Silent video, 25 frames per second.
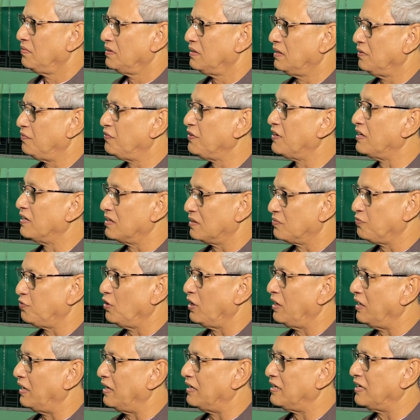difficult for
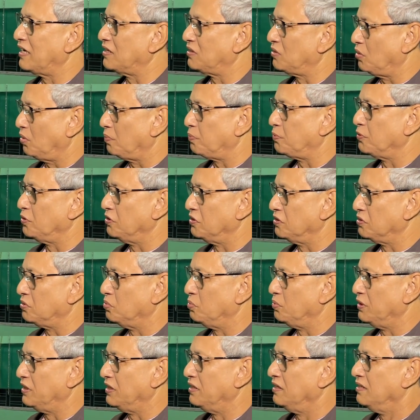any other opponent to
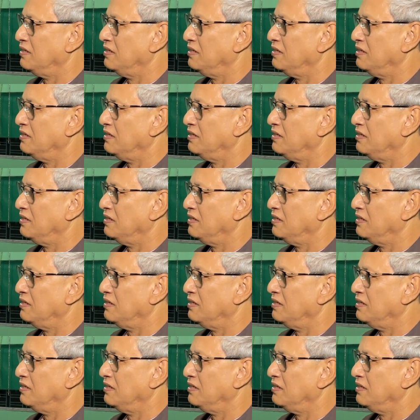win.